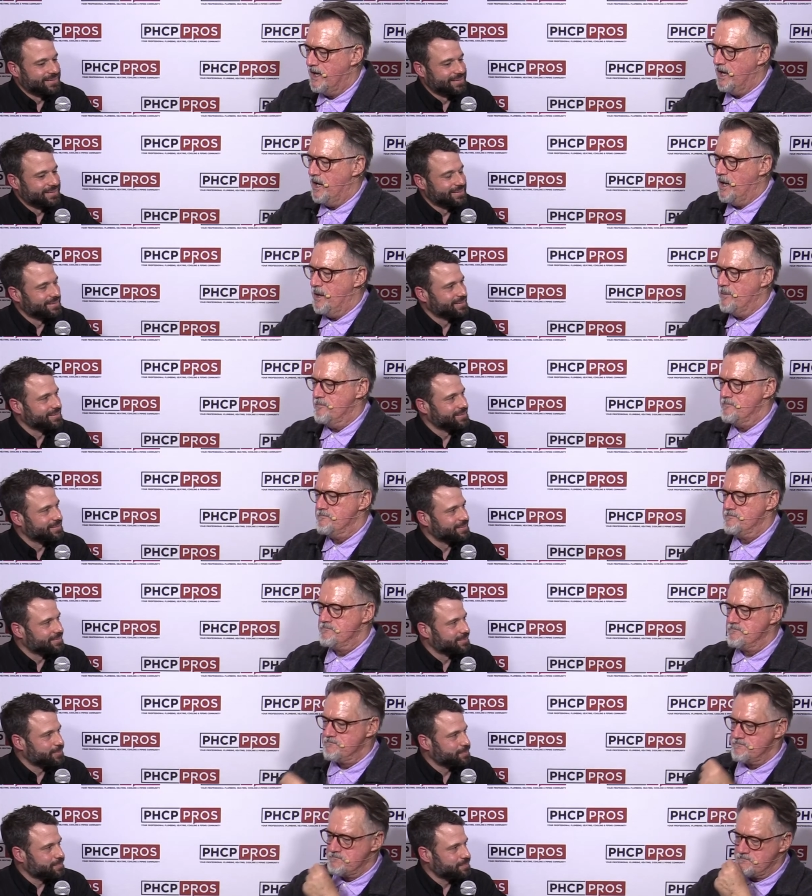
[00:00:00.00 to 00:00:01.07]
Speaker 1: yeah. um,
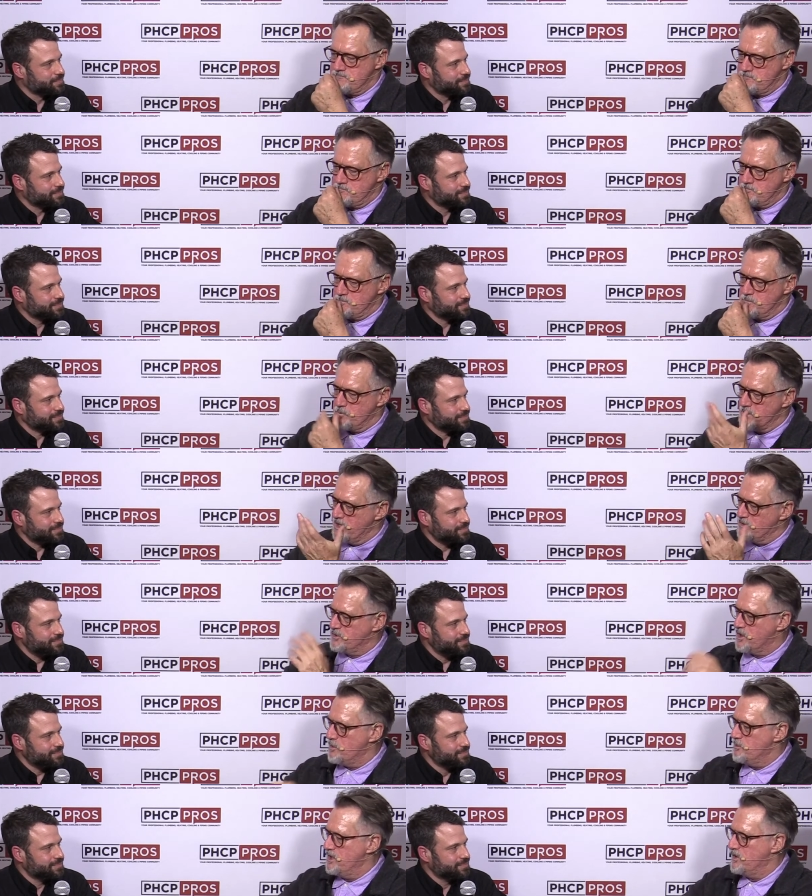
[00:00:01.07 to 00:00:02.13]
what else
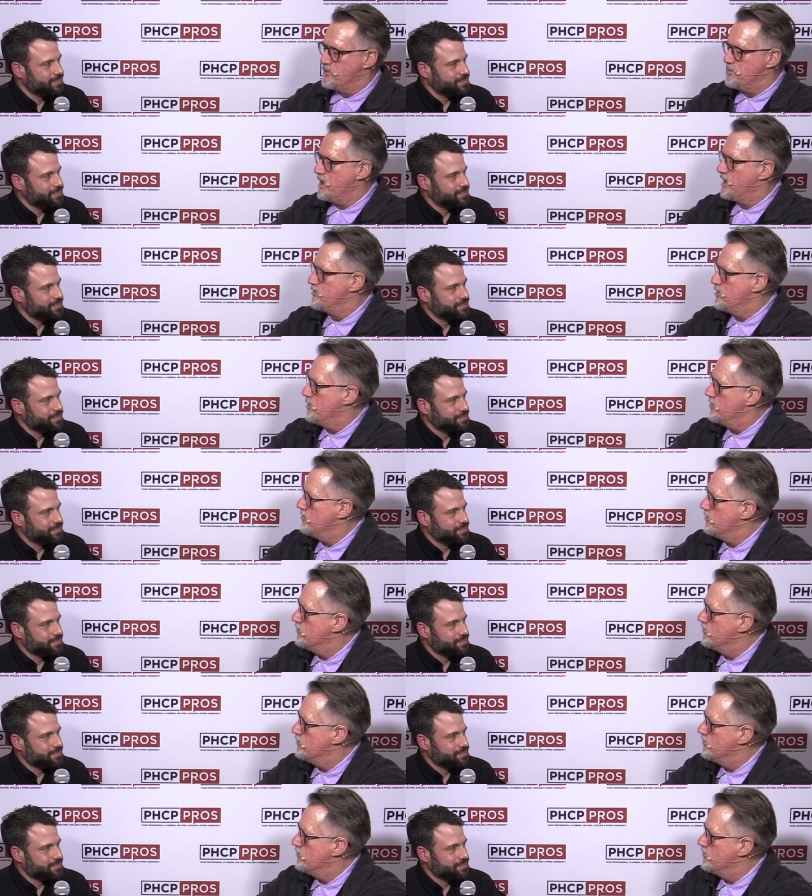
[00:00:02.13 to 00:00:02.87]
can we expect from